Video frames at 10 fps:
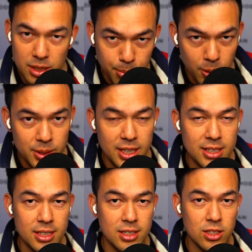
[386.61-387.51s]
the
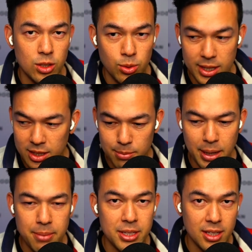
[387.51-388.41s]
processes to create this
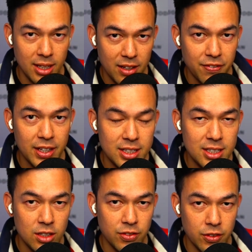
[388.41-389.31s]
baby so that it feeds
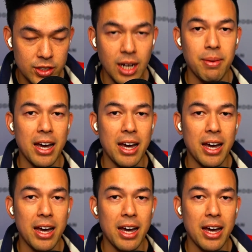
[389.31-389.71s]
itself over time?